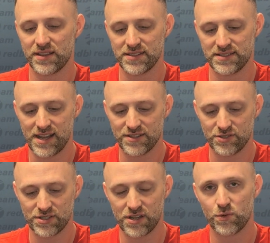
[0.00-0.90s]
that is not
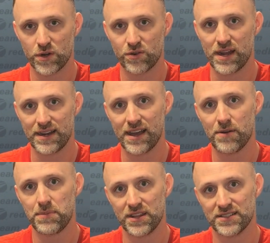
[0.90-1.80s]
just going to work right now,
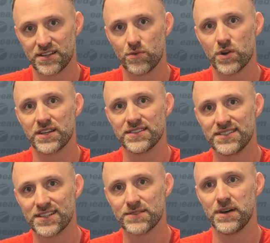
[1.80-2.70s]
but that is going to work in
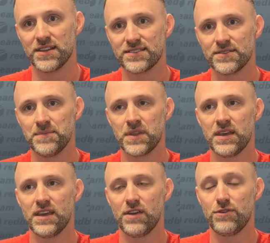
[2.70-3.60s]
6 months.
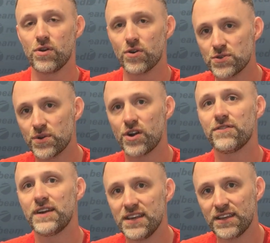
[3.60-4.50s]
If you go to an
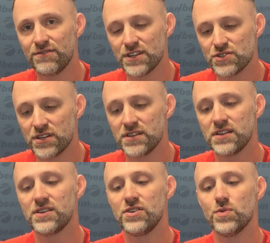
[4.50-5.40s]
RFID convention,
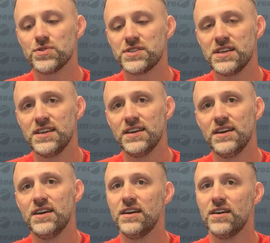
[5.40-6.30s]
you will see
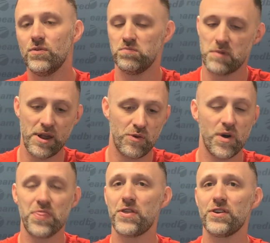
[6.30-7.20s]
about
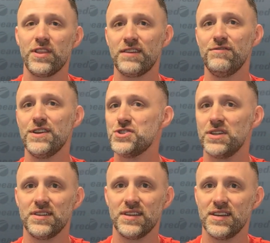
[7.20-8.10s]
1/3 of the
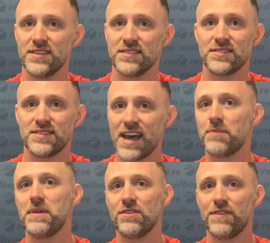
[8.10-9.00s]
convention is tag
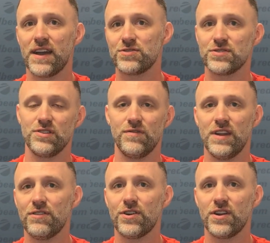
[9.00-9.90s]
manufacturers that you've
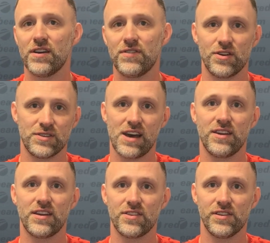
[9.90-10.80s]
never heard of that are
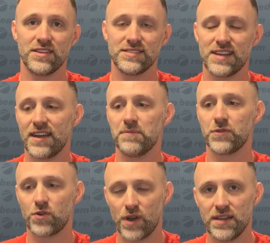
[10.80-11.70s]
touting on their latest tag.
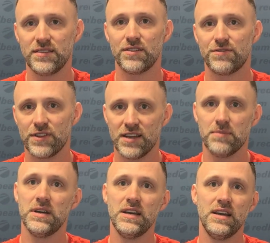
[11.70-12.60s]
Great, good for
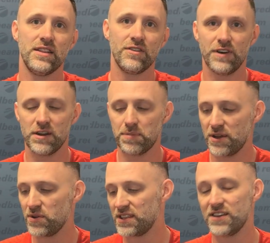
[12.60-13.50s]
them. They're fun to play
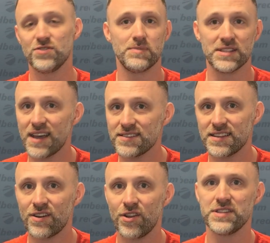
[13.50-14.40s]
with. I use them in
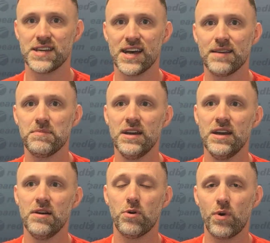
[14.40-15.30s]
testing all the time.
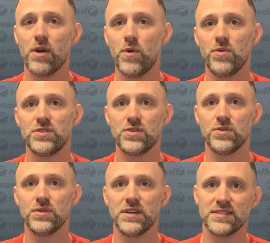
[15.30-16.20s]
But what I won't
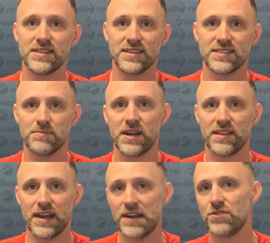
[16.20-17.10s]
do is take somebody
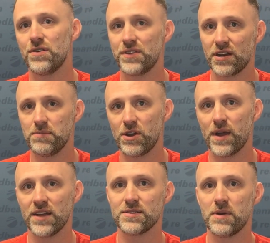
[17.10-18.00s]
that I don't know if they're going to be
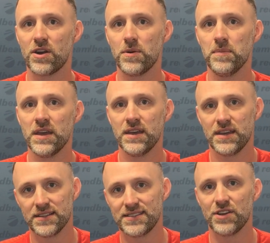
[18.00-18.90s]
around tomorrow
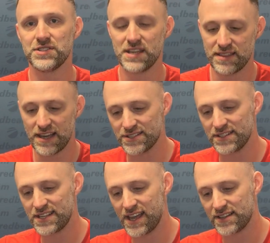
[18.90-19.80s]
and sell 10,000
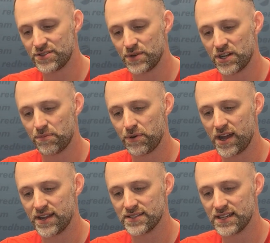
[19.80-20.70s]
tags to an
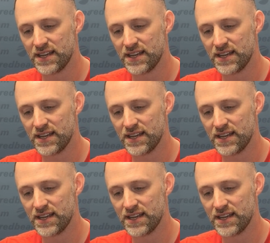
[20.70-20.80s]
enterprise,